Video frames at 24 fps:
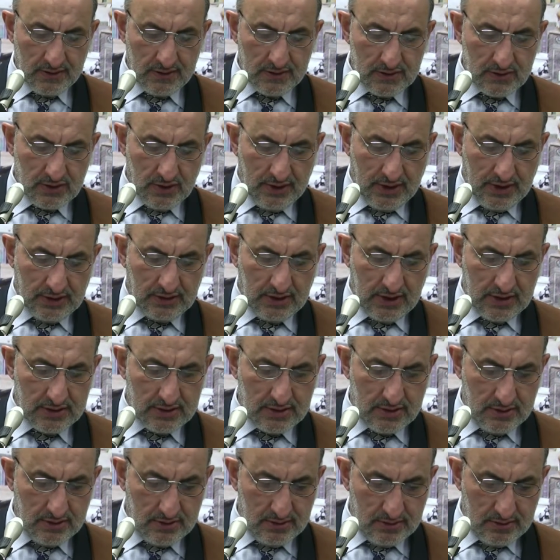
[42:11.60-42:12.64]
So that
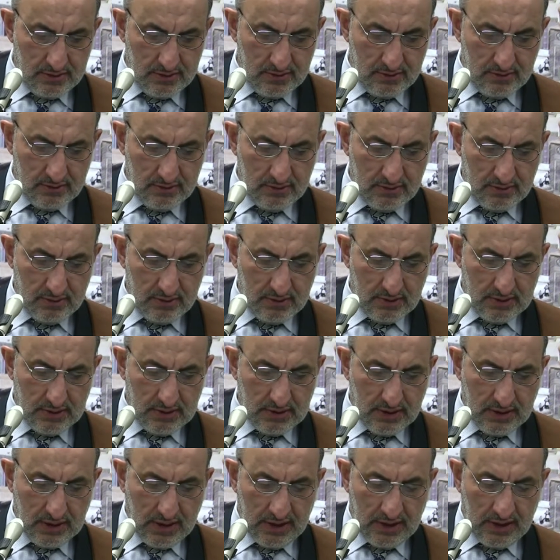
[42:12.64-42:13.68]
is
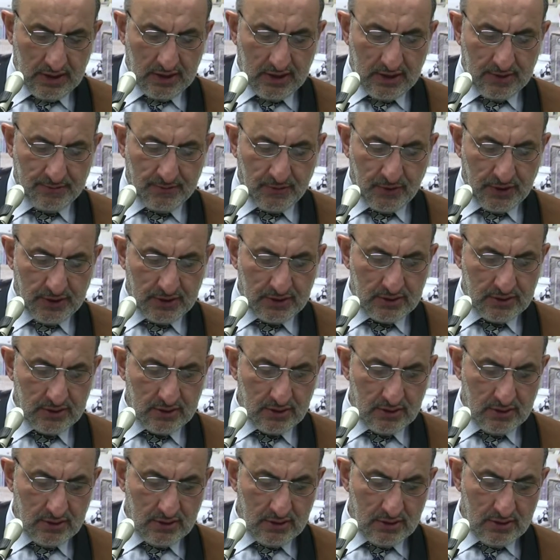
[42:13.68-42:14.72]
another point.
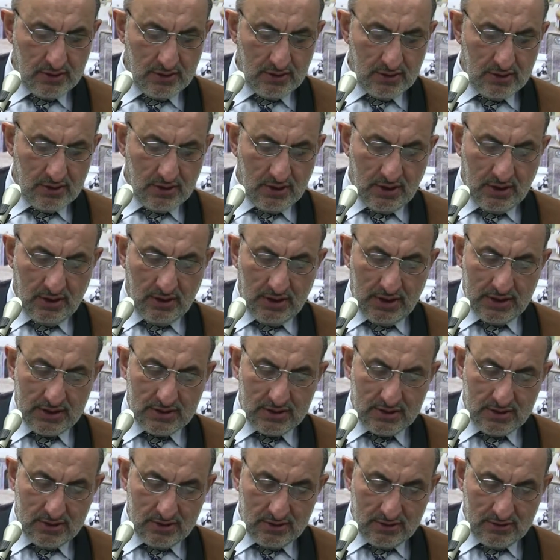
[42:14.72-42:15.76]
In
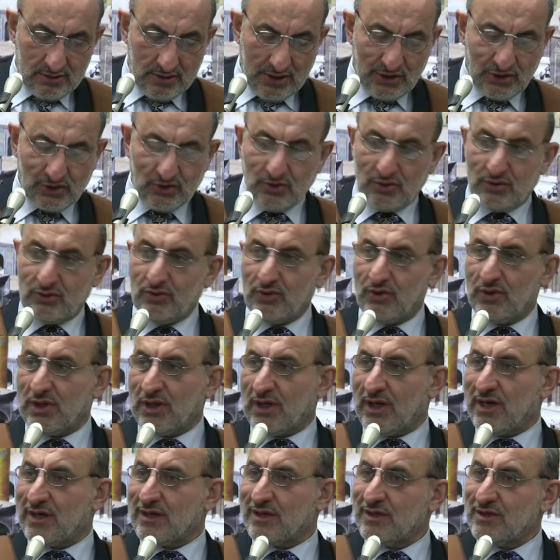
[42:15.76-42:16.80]
this issue too,
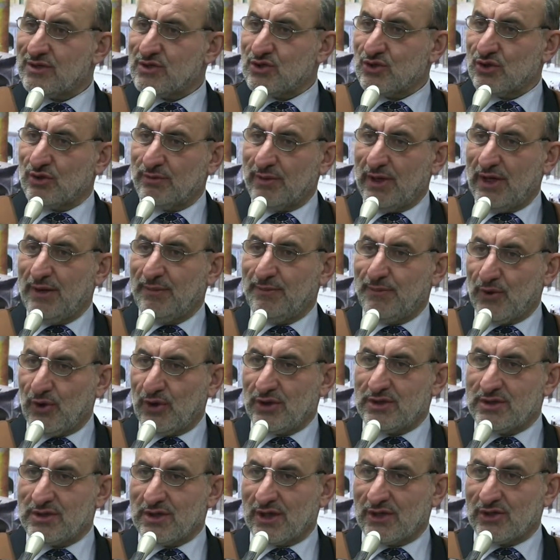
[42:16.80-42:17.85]
there are so many
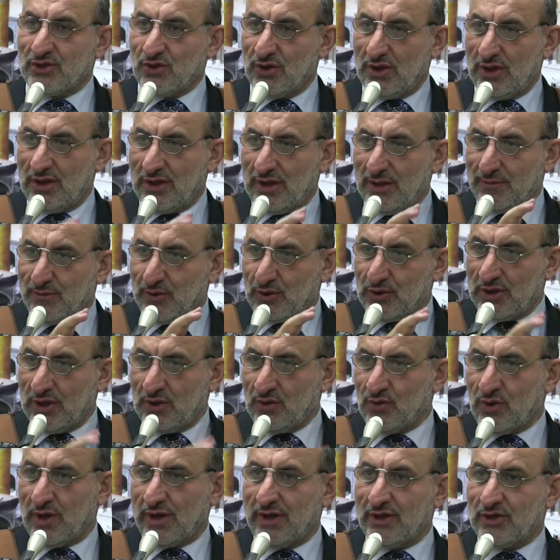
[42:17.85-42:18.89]
points actually they put
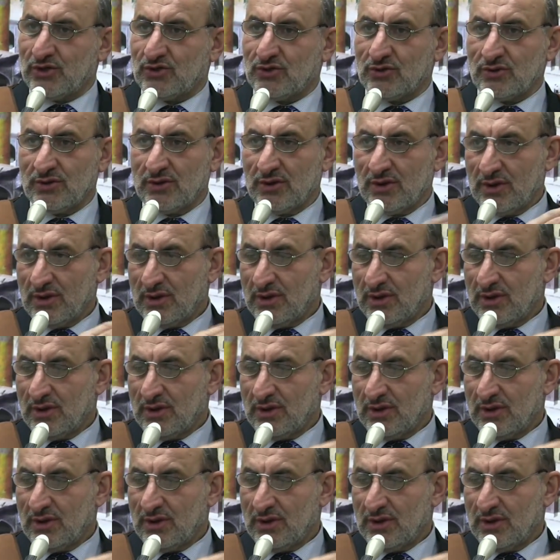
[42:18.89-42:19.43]
in one issue.